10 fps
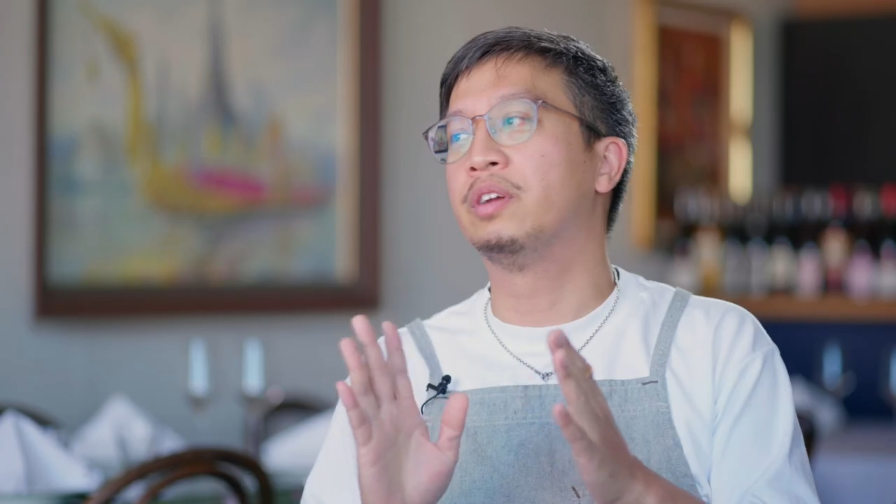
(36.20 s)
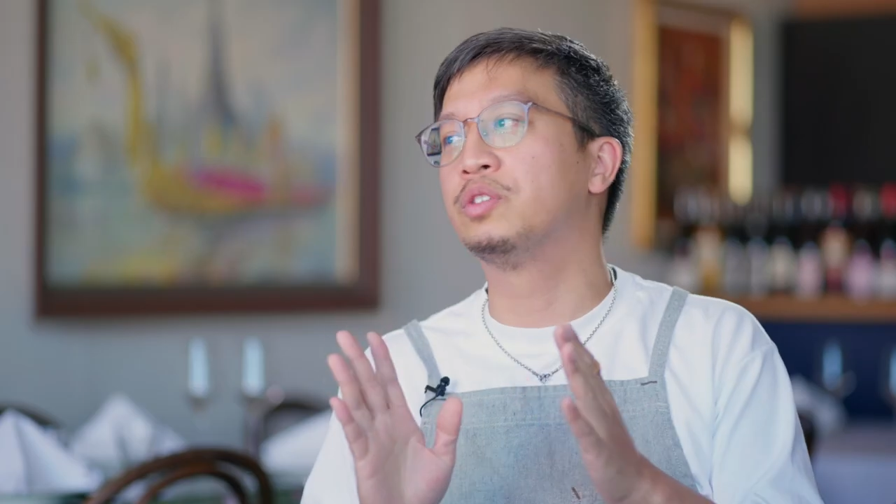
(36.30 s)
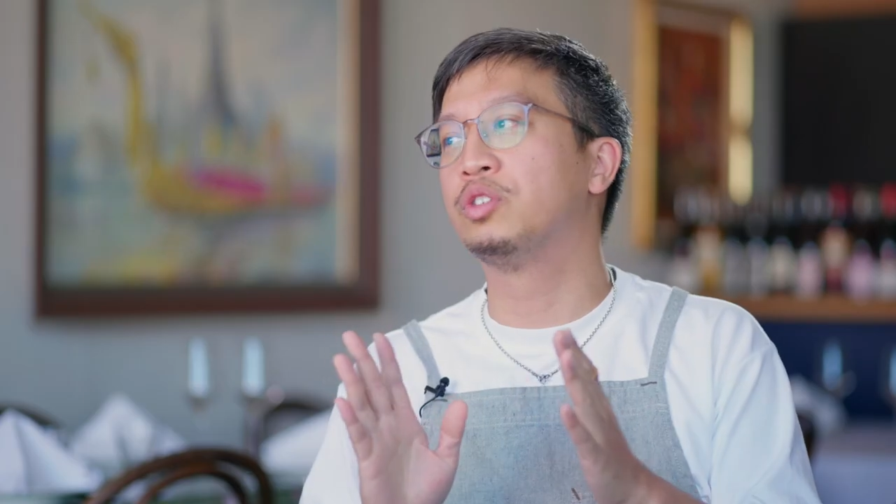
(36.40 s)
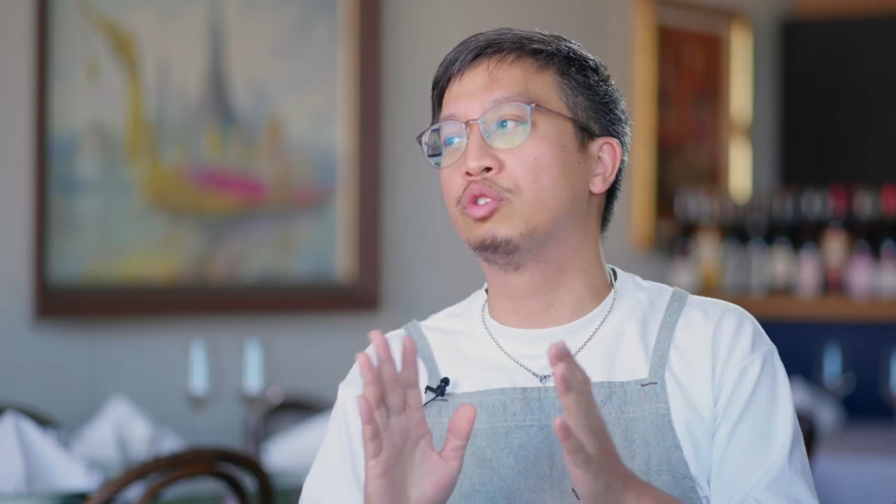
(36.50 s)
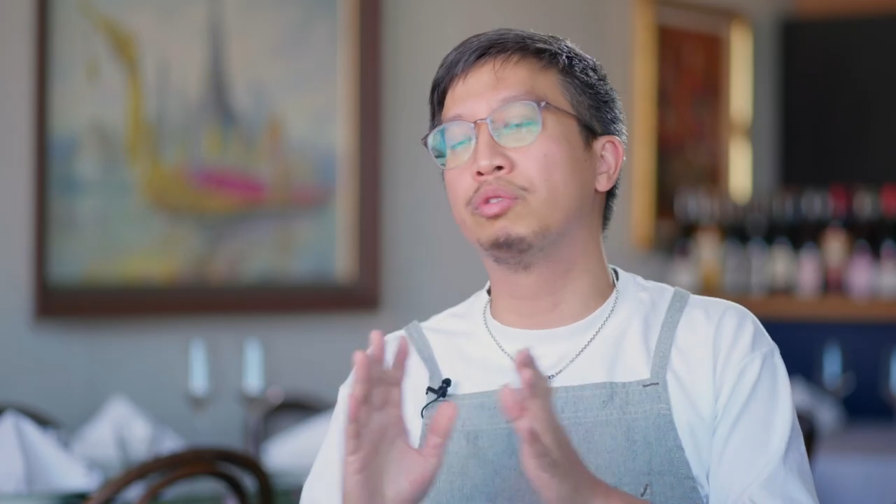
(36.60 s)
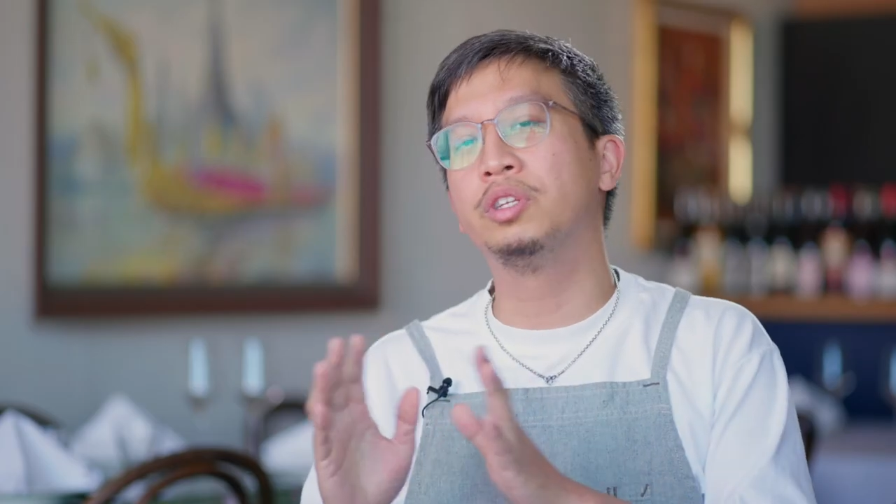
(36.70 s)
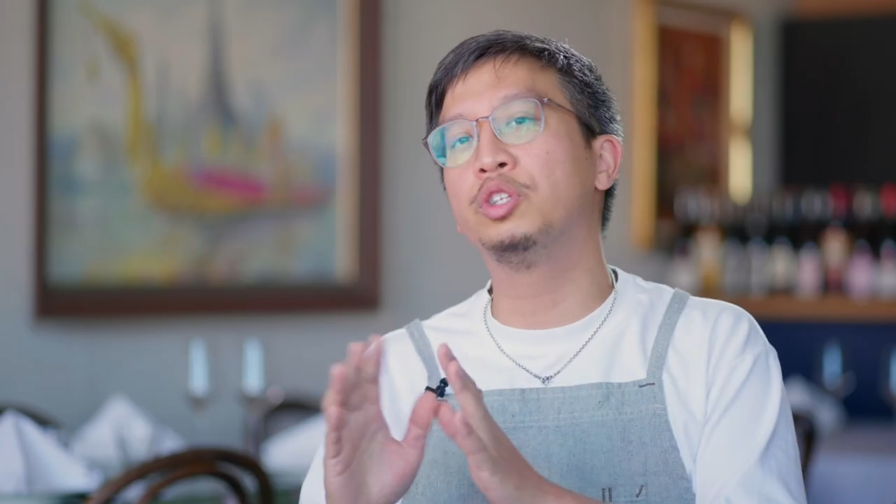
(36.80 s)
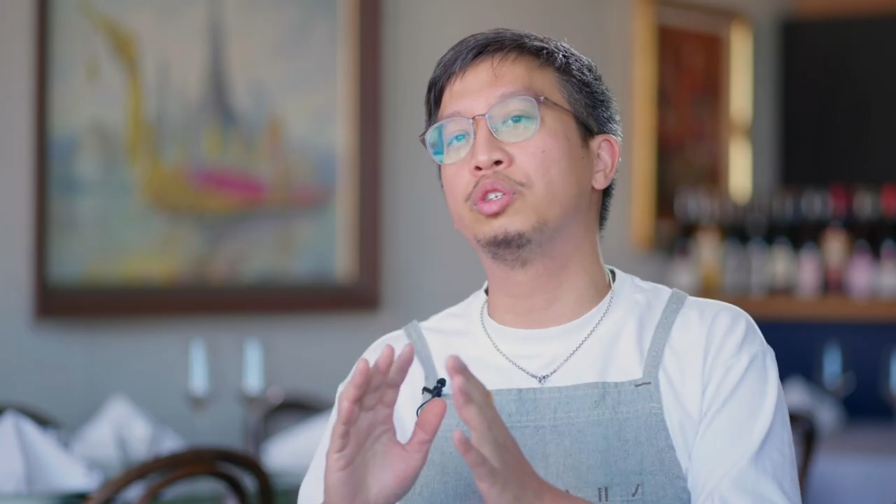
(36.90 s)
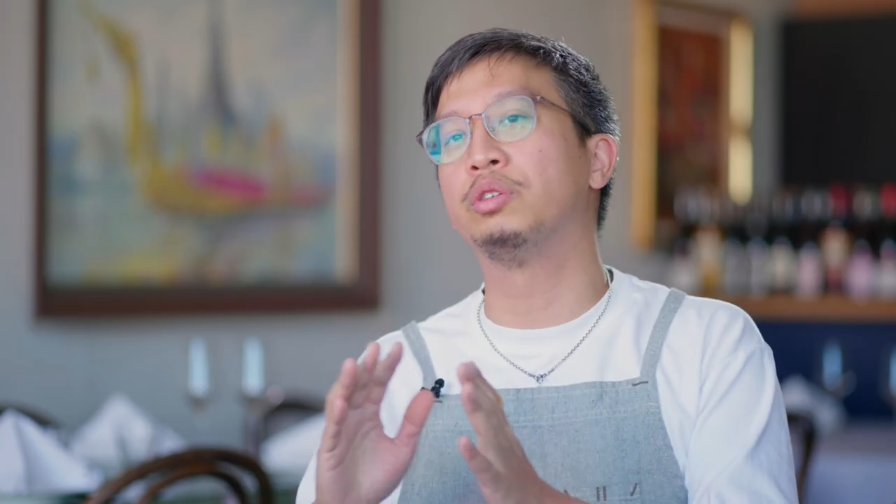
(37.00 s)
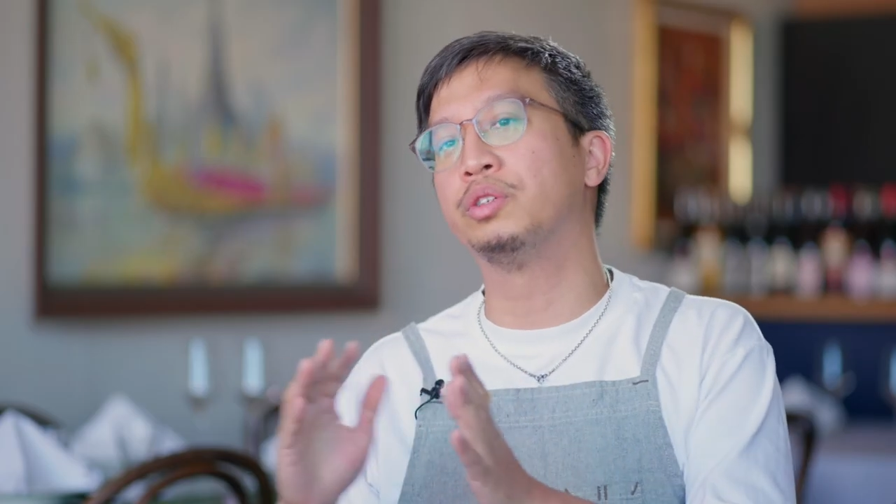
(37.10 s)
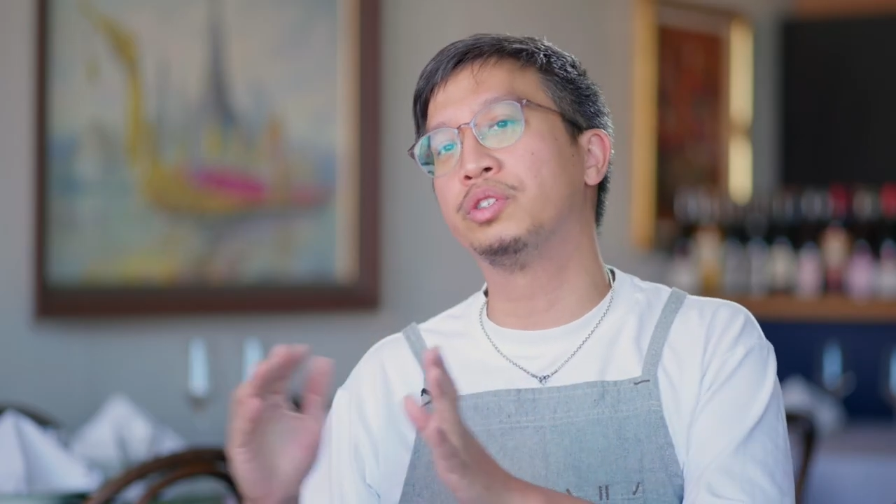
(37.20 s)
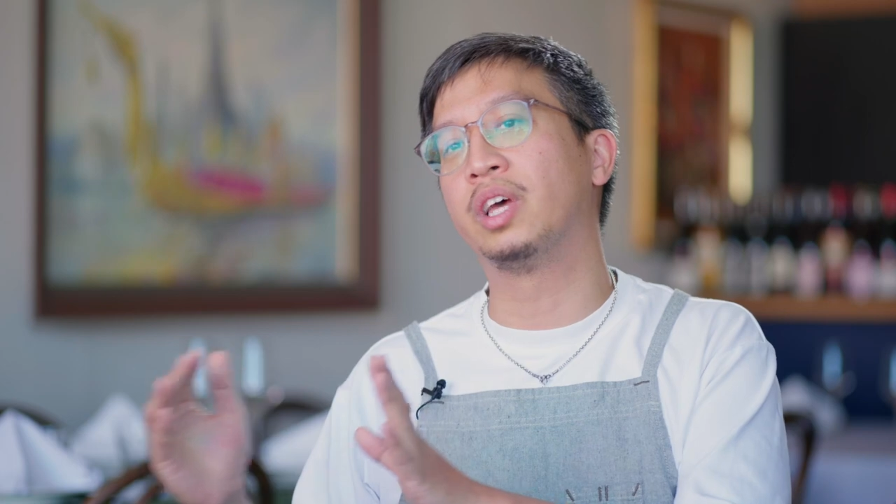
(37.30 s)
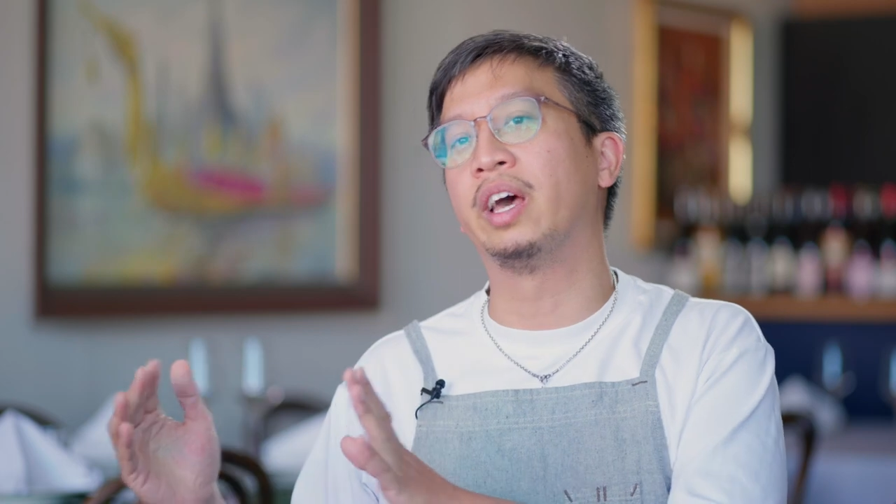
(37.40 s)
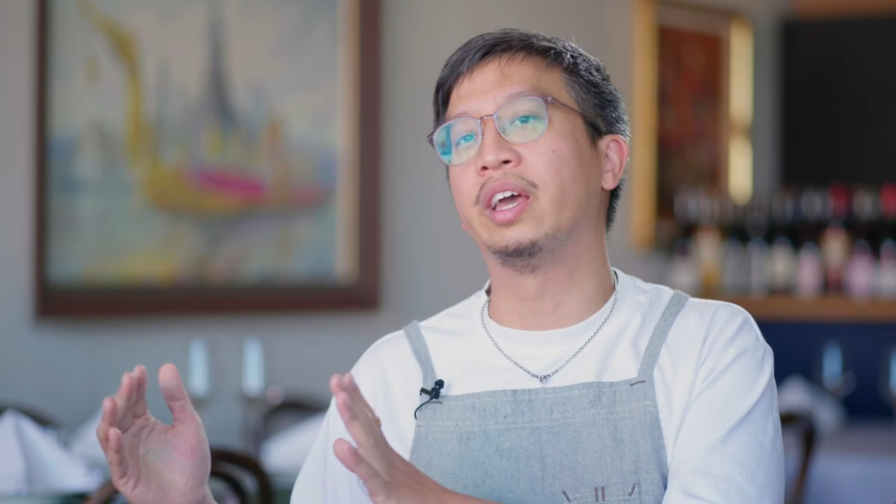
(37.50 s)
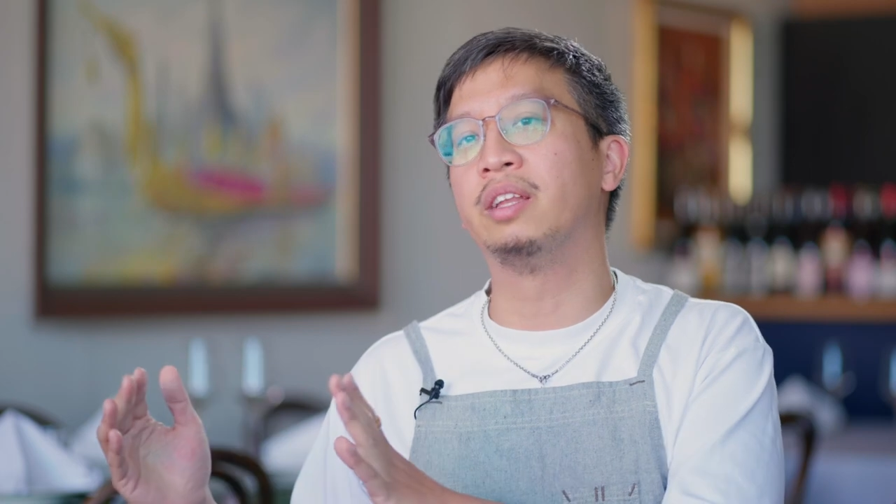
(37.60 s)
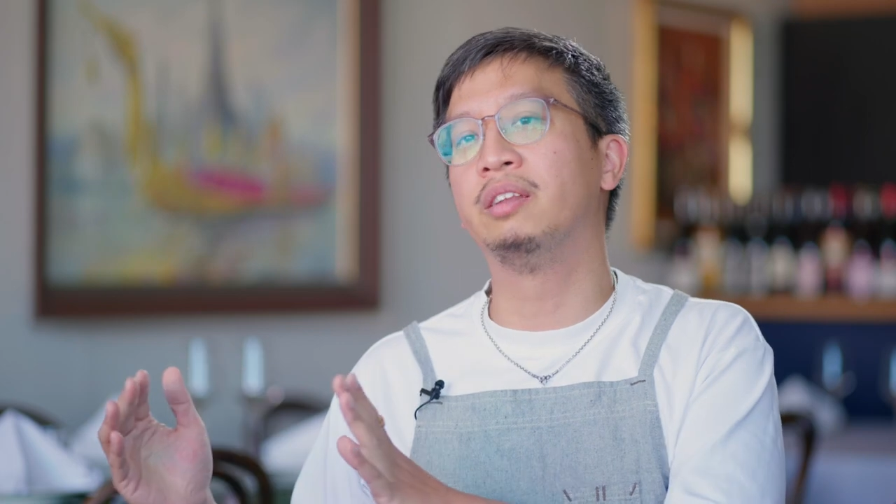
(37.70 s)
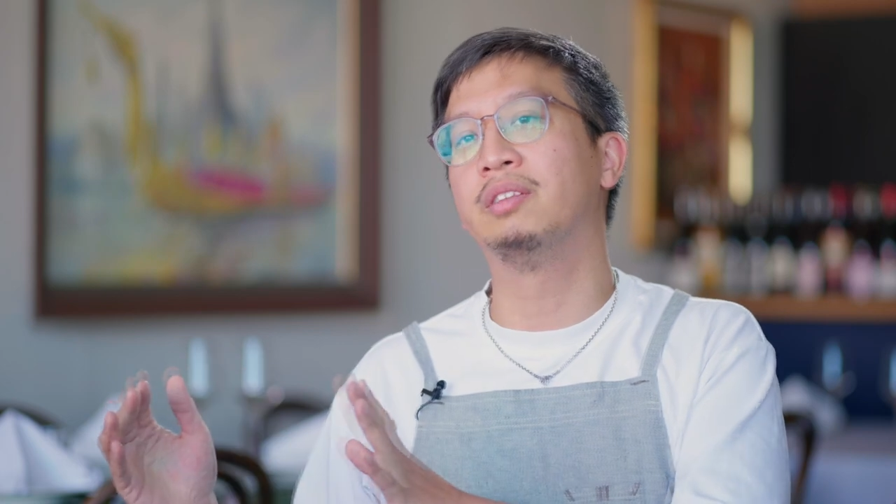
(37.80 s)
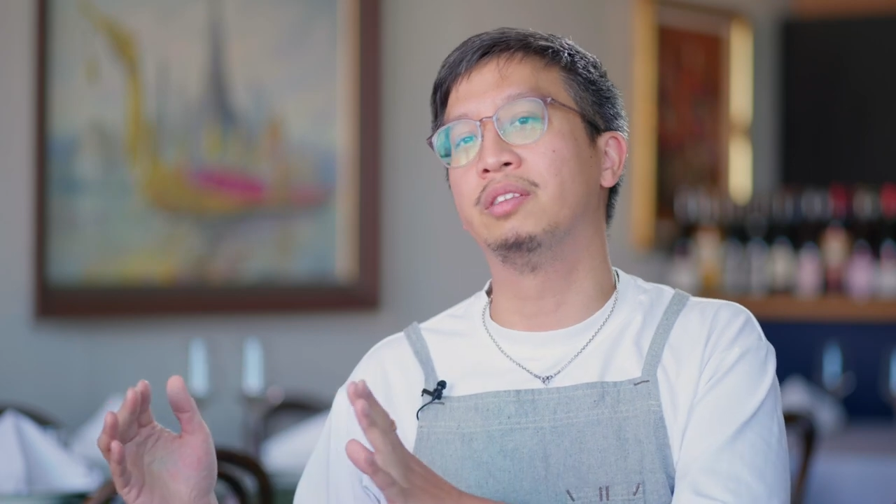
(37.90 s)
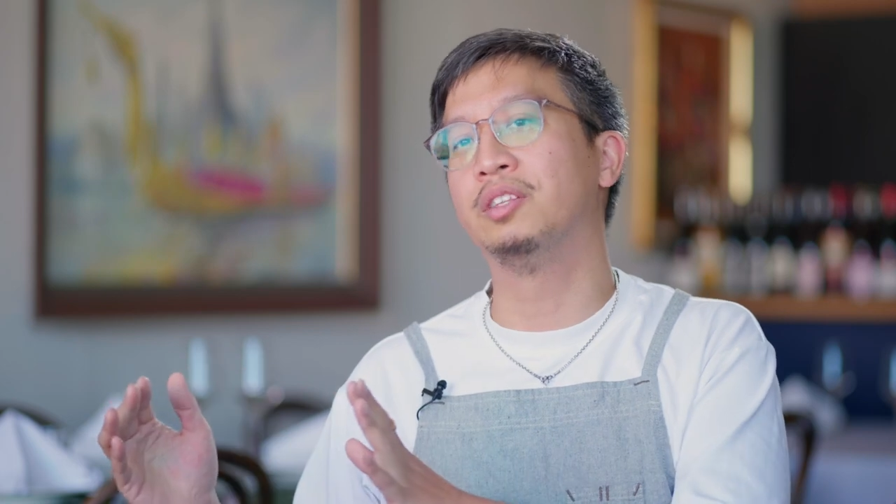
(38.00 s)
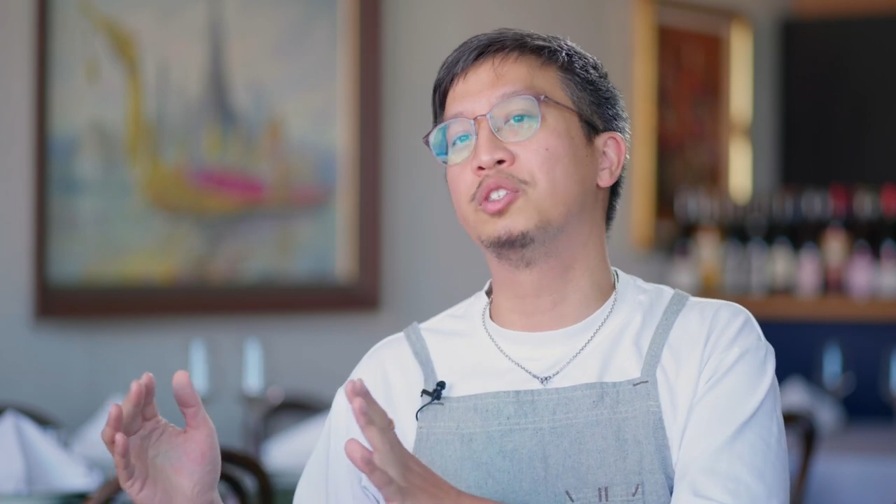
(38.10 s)
There's a traditional side
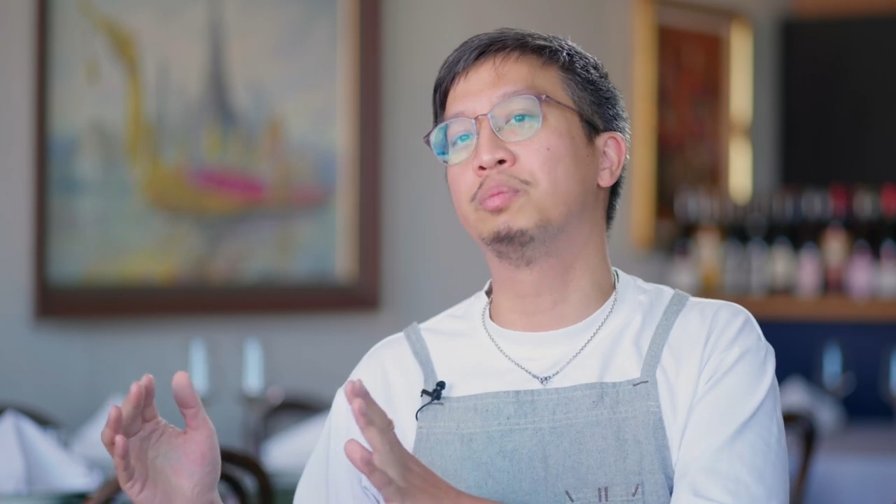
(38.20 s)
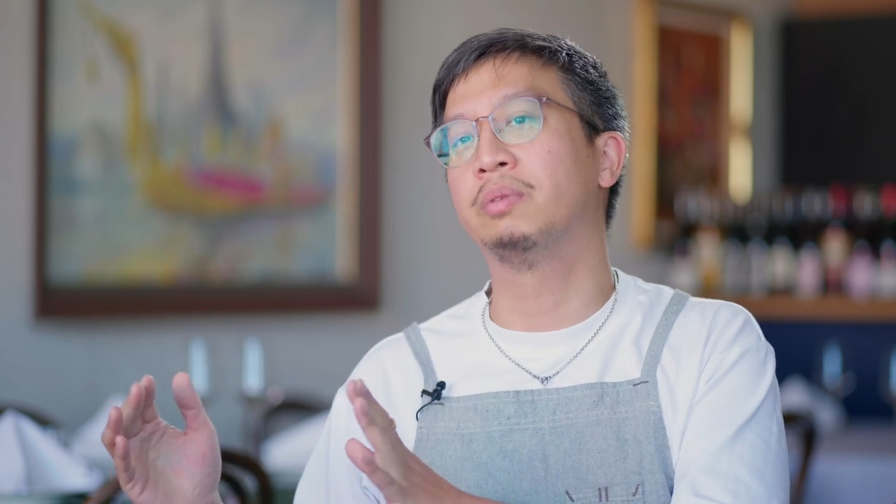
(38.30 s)
to this